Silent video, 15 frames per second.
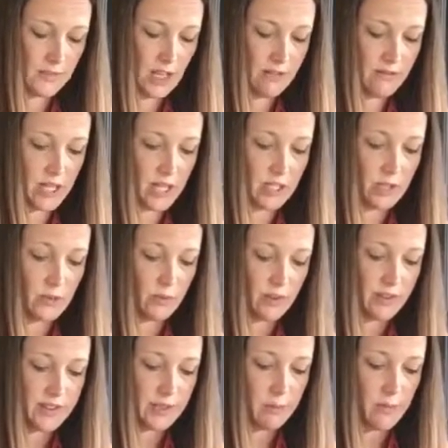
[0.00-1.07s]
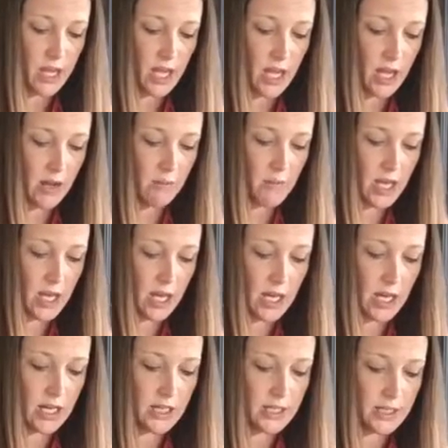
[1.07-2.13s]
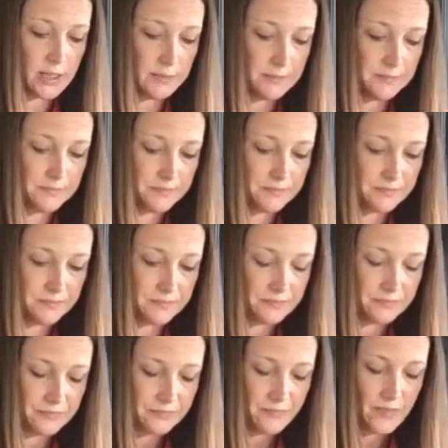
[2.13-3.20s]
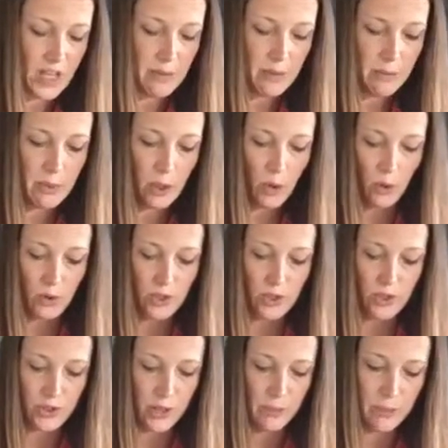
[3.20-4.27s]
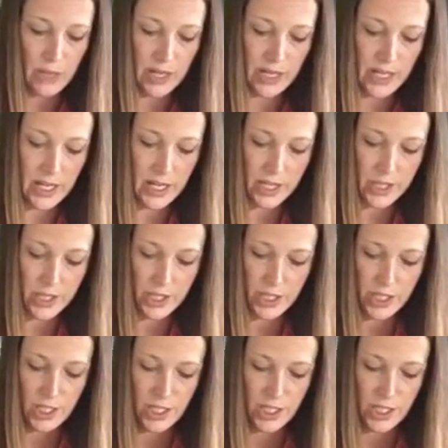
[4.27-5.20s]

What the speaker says: of these with some bacon because I'm gonna put a whole strip on each.